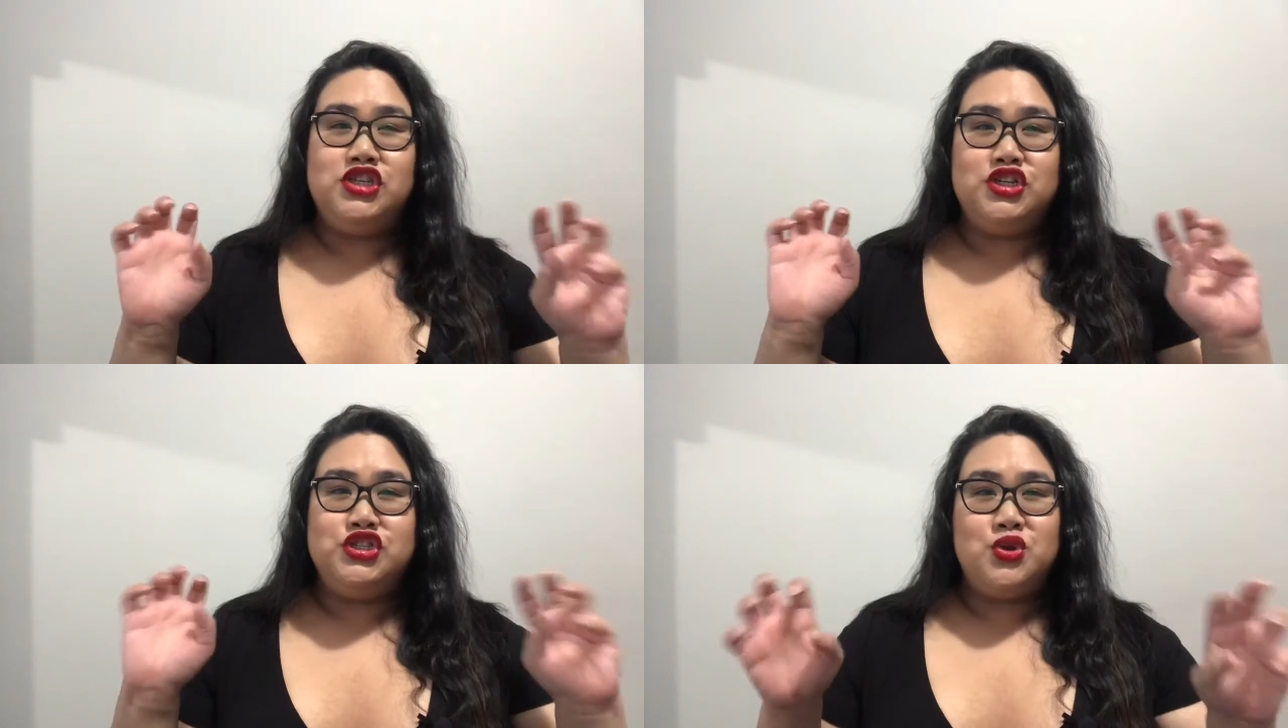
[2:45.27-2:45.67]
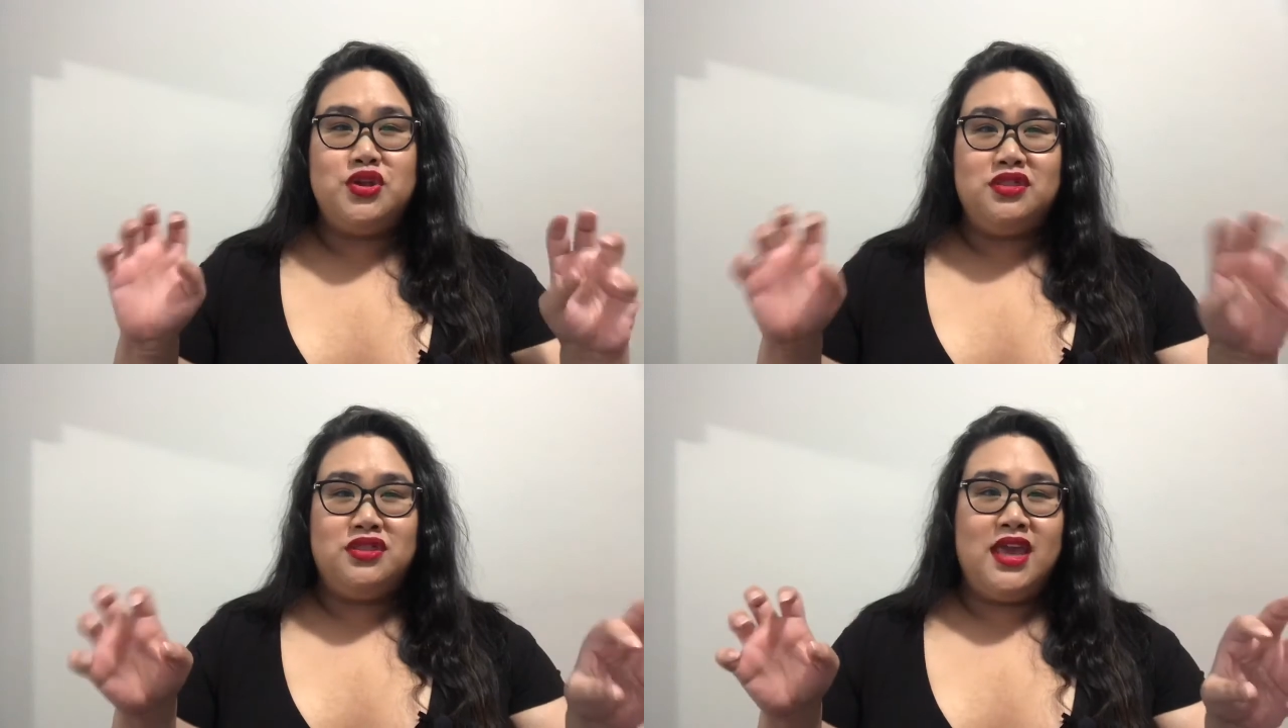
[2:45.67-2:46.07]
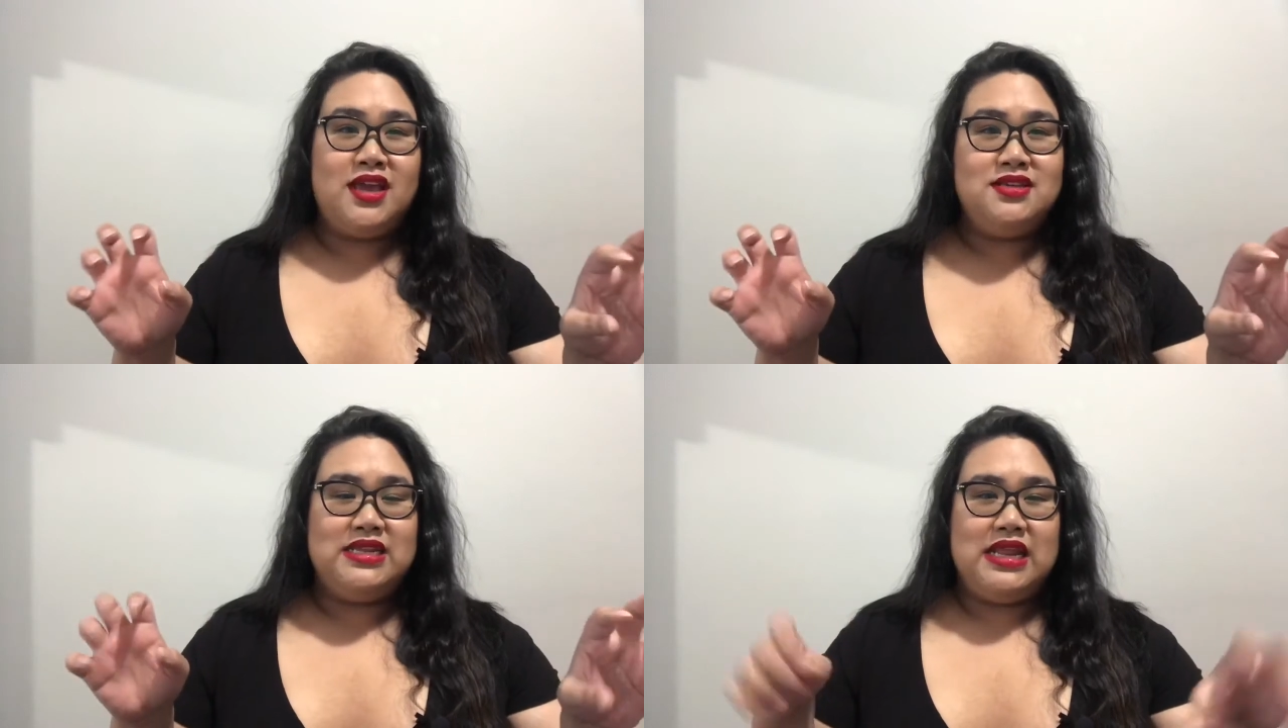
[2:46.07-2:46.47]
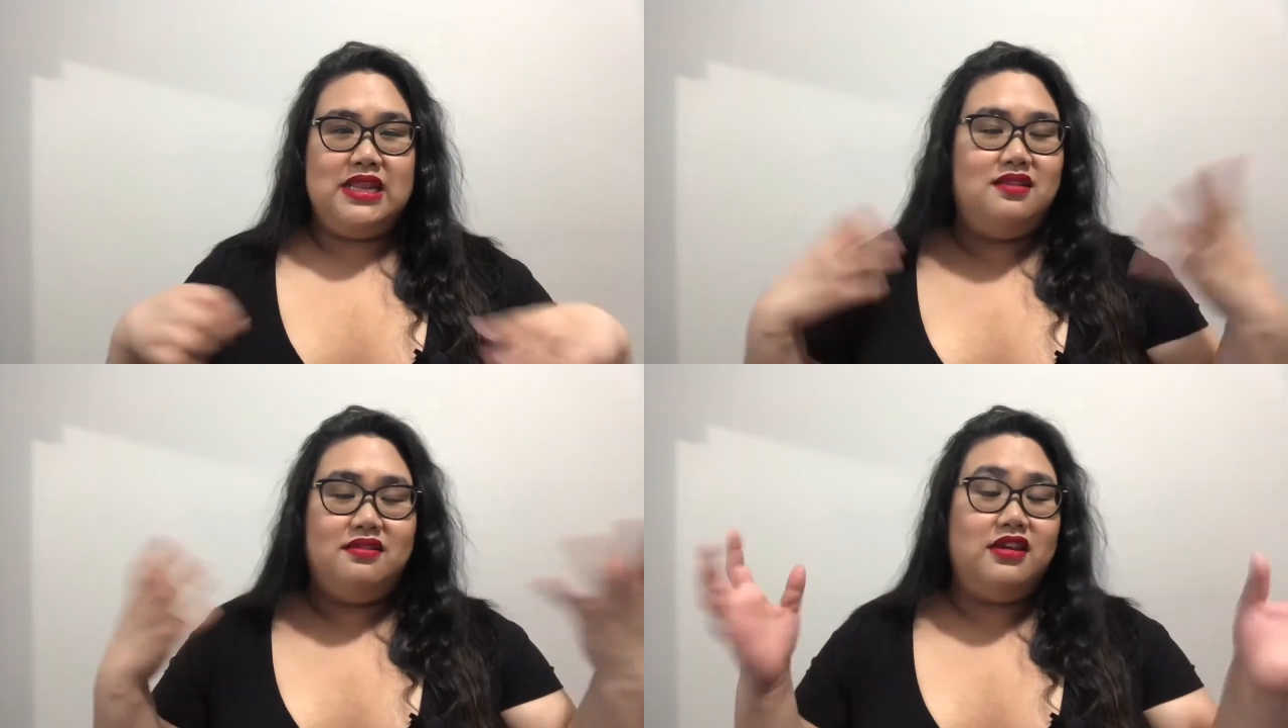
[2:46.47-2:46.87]
on certain things, and
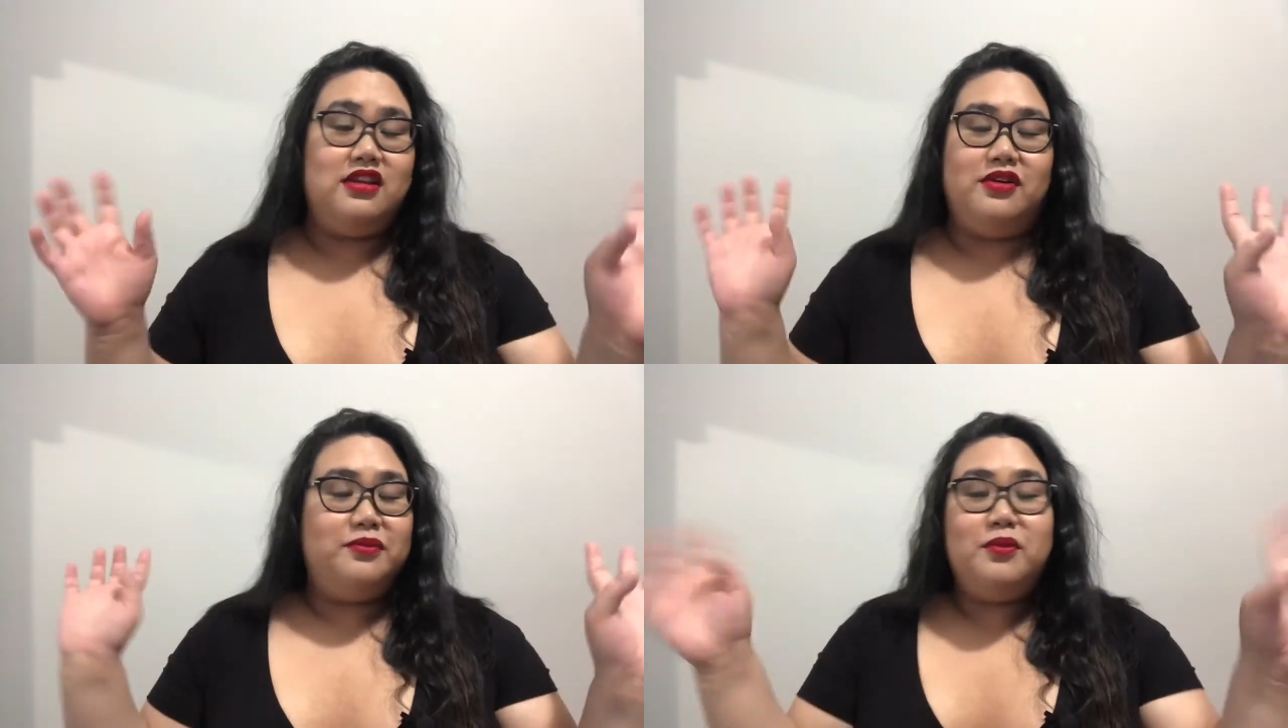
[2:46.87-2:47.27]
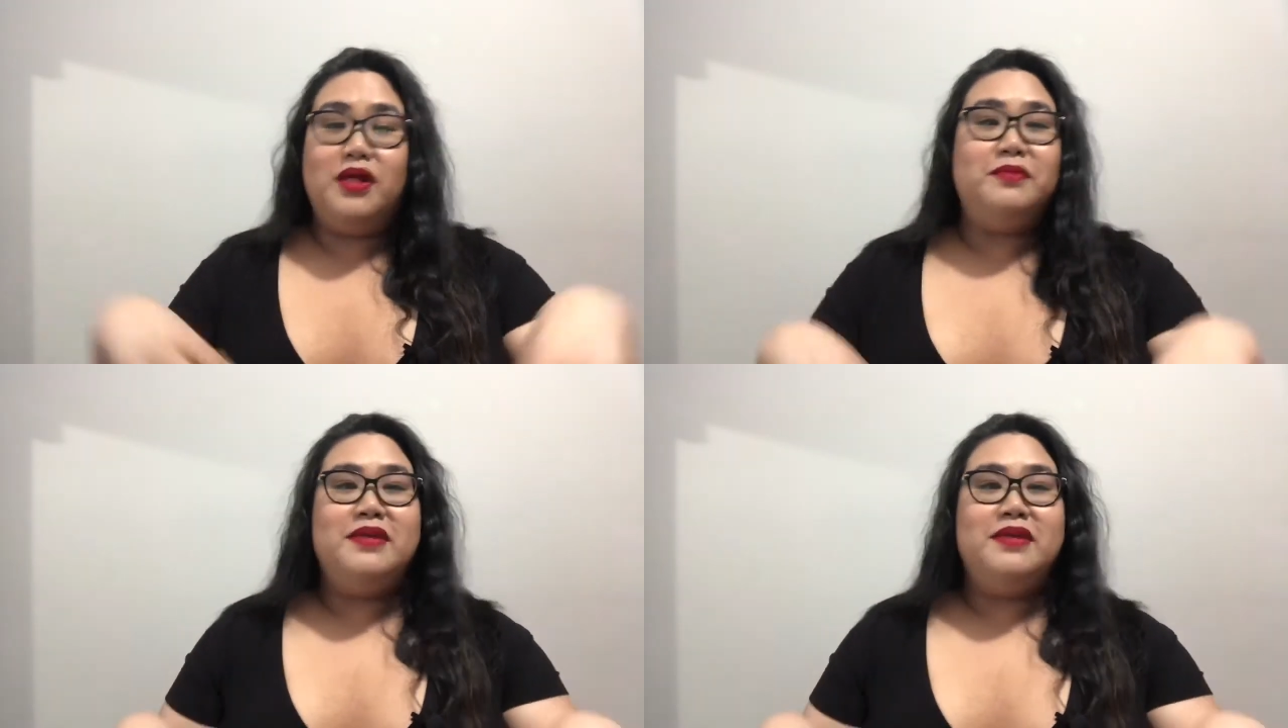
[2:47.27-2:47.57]
I, you know, well,